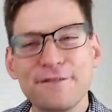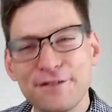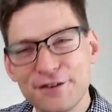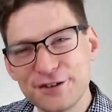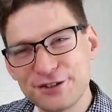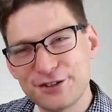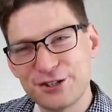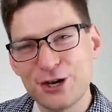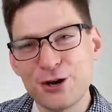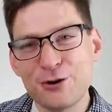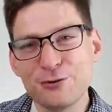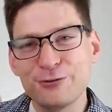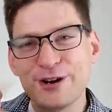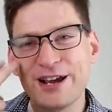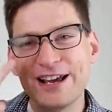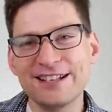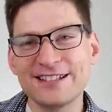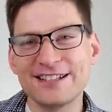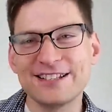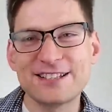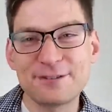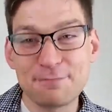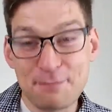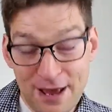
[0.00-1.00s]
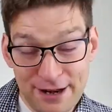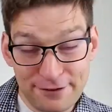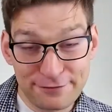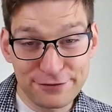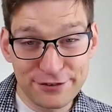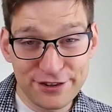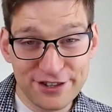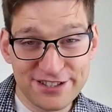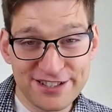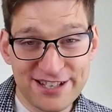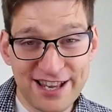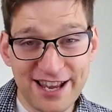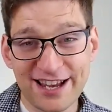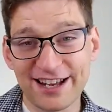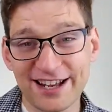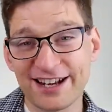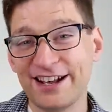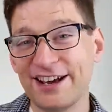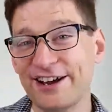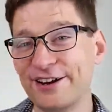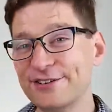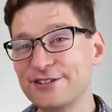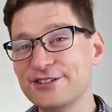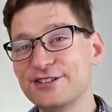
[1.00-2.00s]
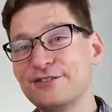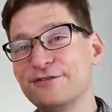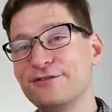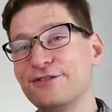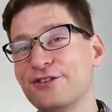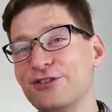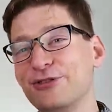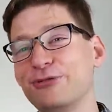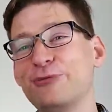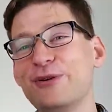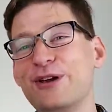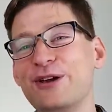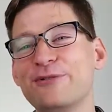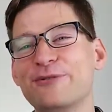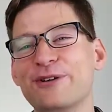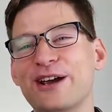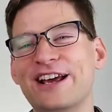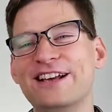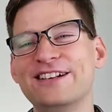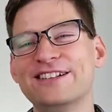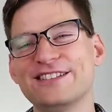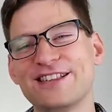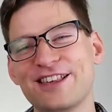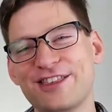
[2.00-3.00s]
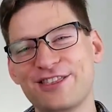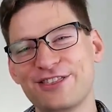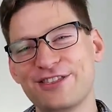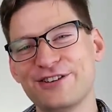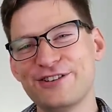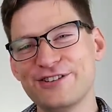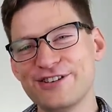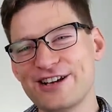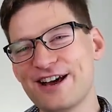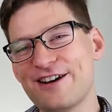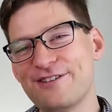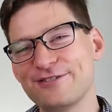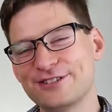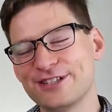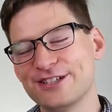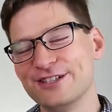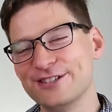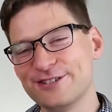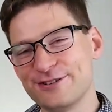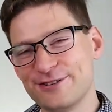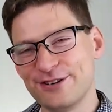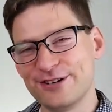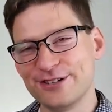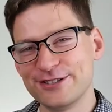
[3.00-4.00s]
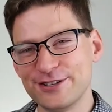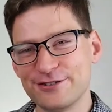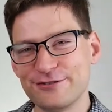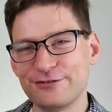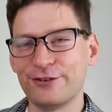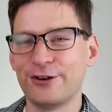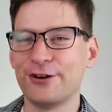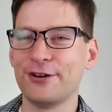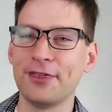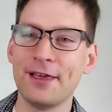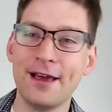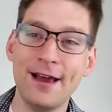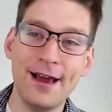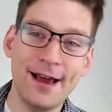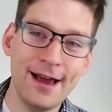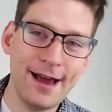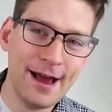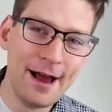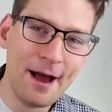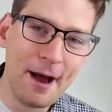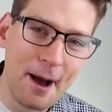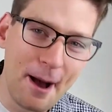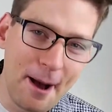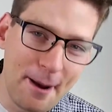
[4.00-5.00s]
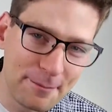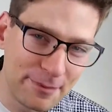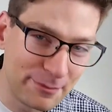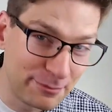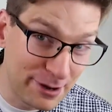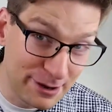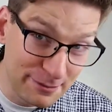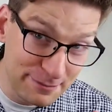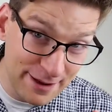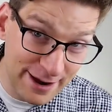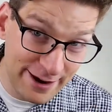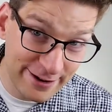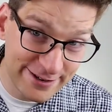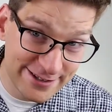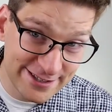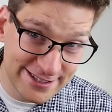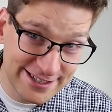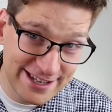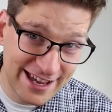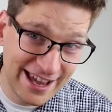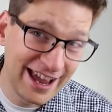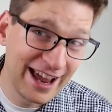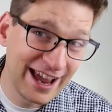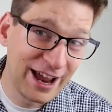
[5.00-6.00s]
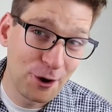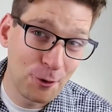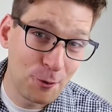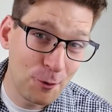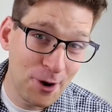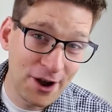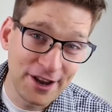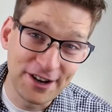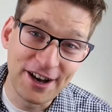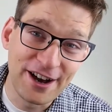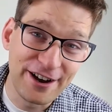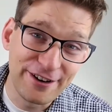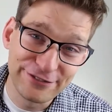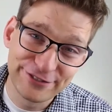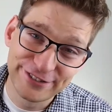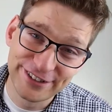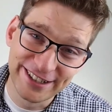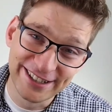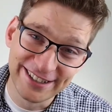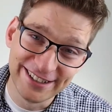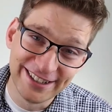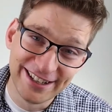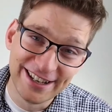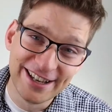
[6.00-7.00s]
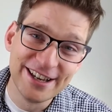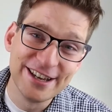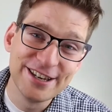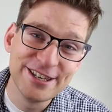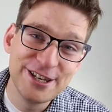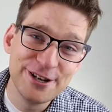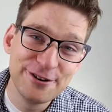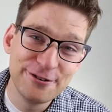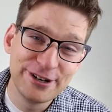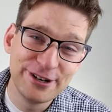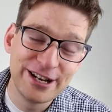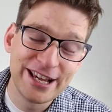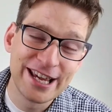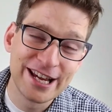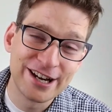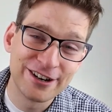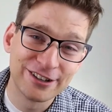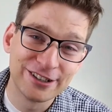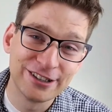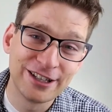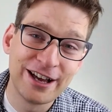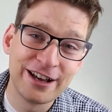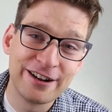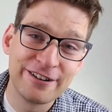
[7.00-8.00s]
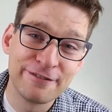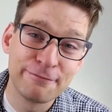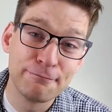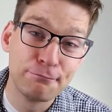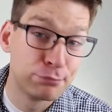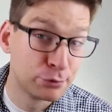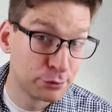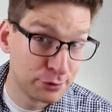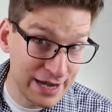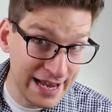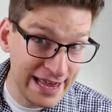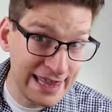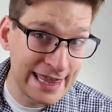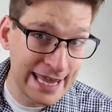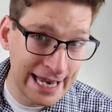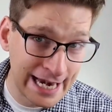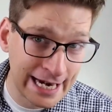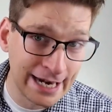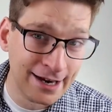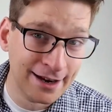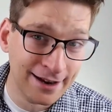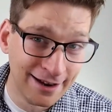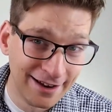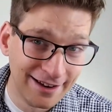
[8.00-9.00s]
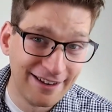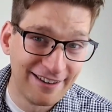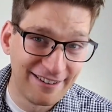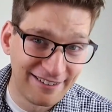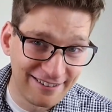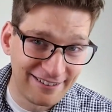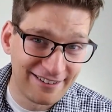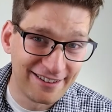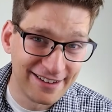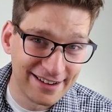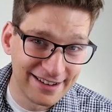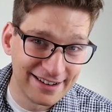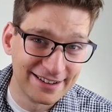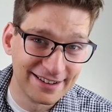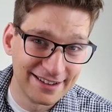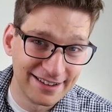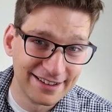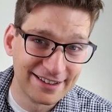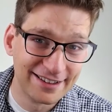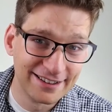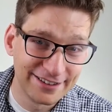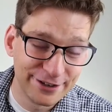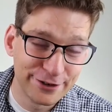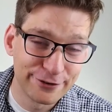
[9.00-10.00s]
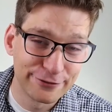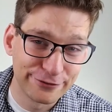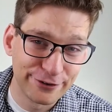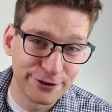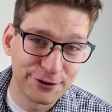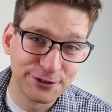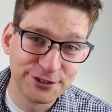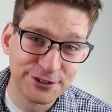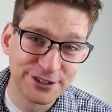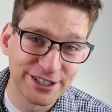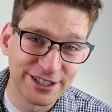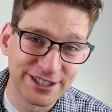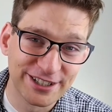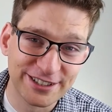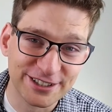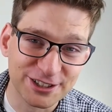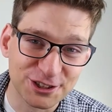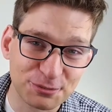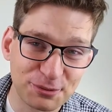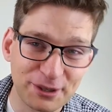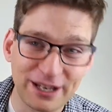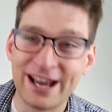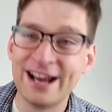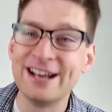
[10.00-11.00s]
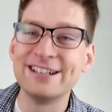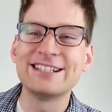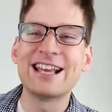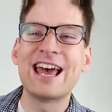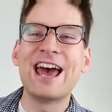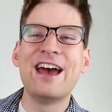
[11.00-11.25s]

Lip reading: For 2 rings, it's meant for the second house, and for 3 rings, the third house, and so on and so forth. But my parents say quite often you would hear a lot of breathing on your phone calls because